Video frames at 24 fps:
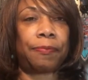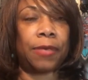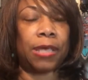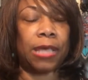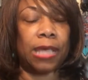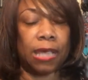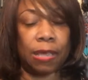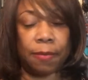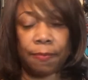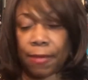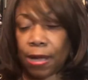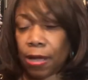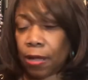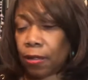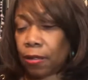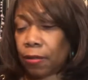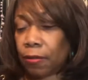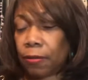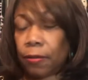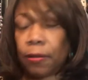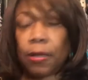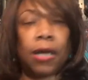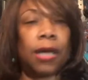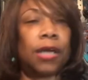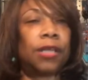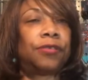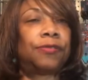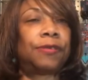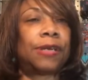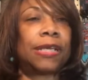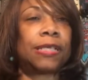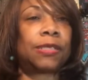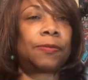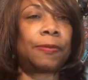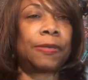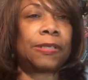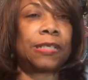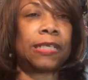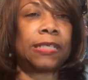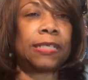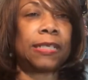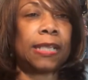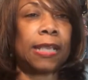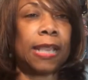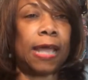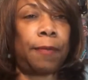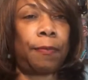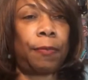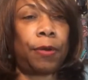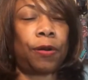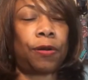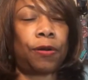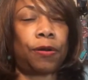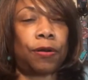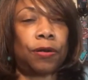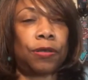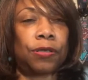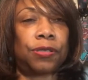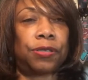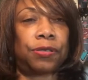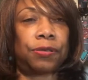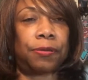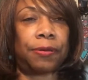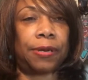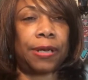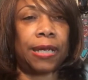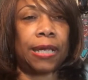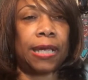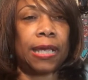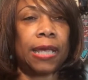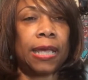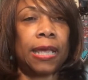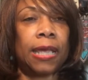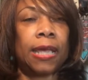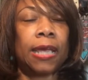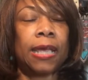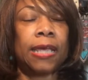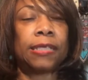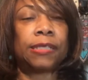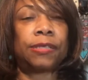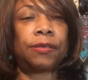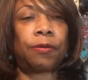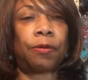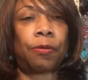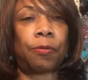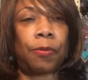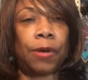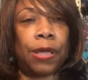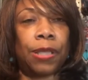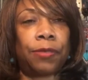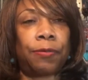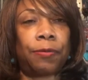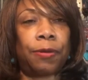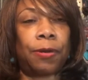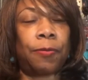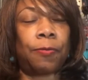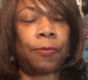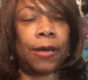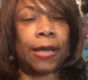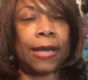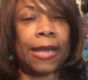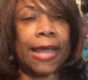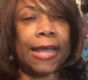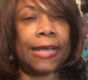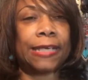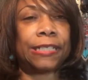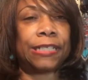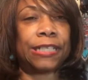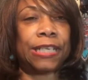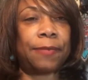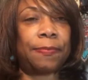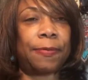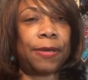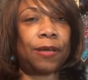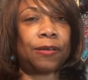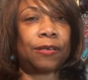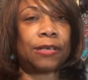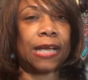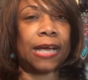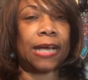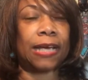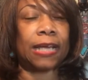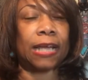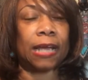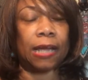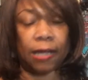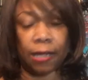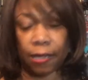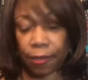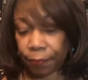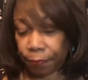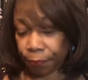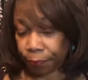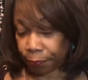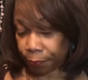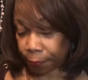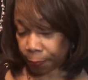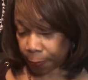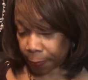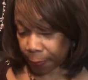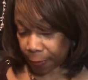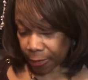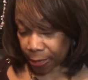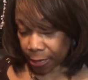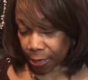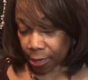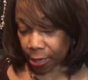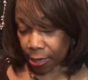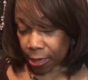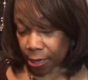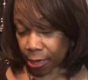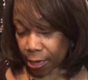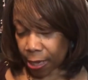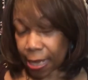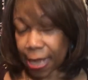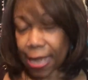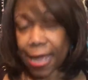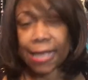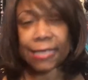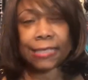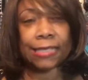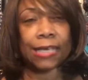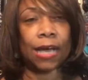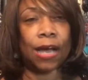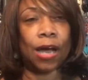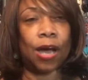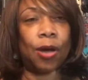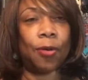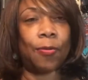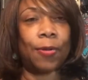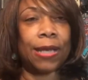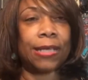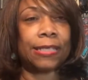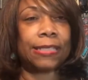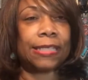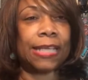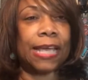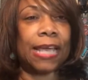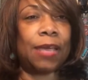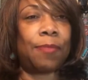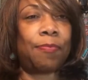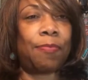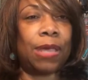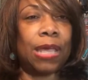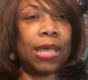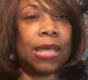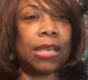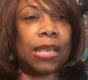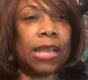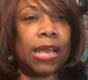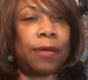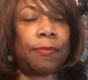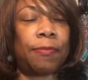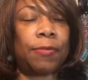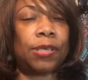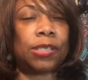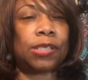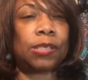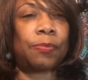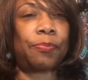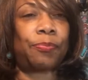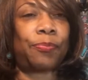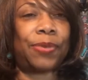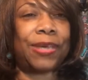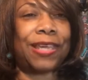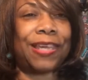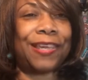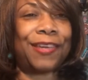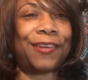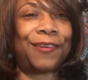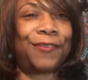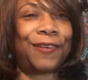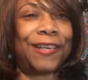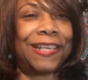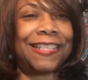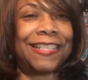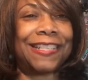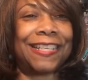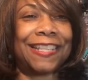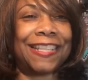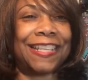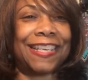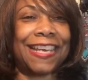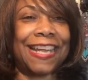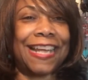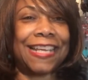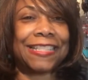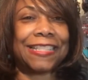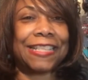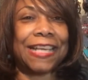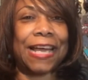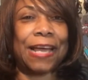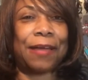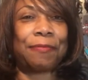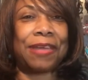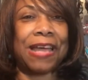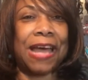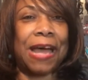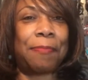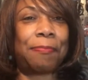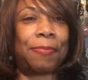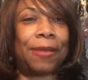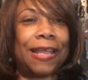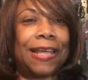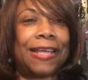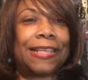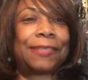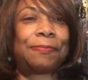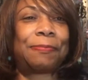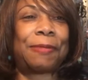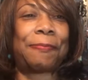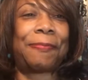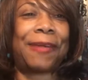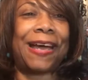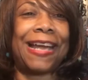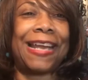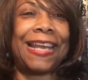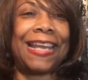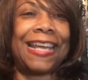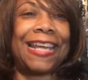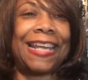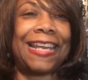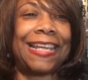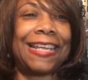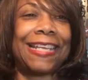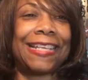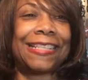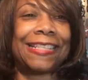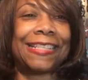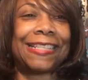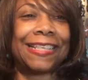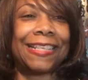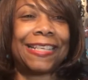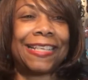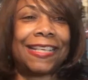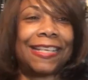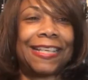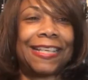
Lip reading: email address, which is glamourgirljewelry0131@gmail.com. As I always say, be glamorous, be you. Until the next time, God bless. Bye-bye, ladies.